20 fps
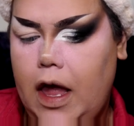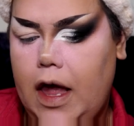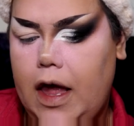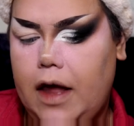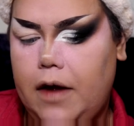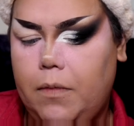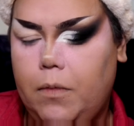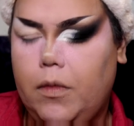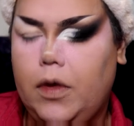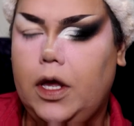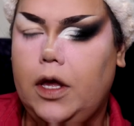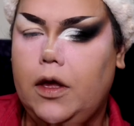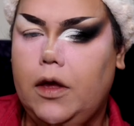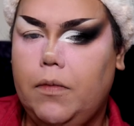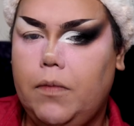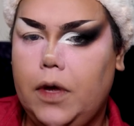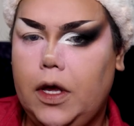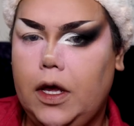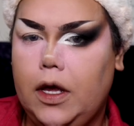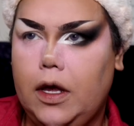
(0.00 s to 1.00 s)
and
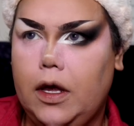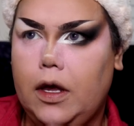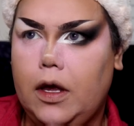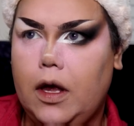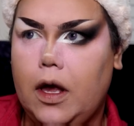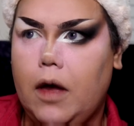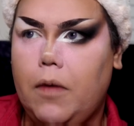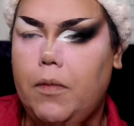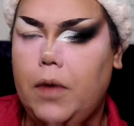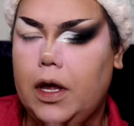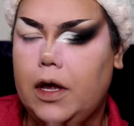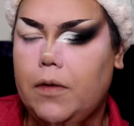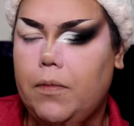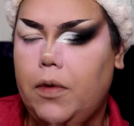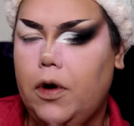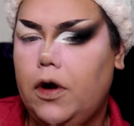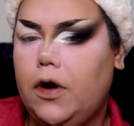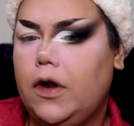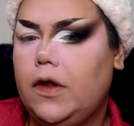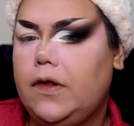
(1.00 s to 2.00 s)
me being a
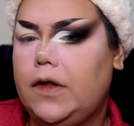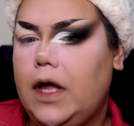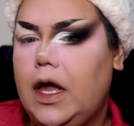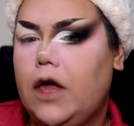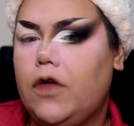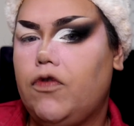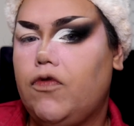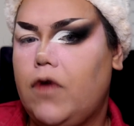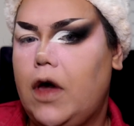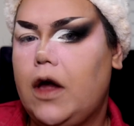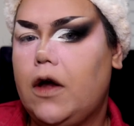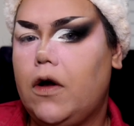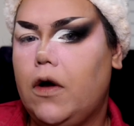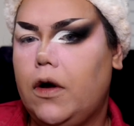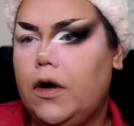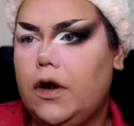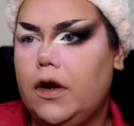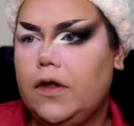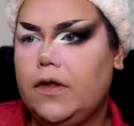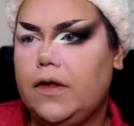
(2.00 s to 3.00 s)
makeup artist and drag
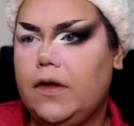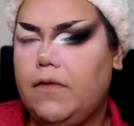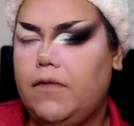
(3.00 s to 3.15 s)
artist,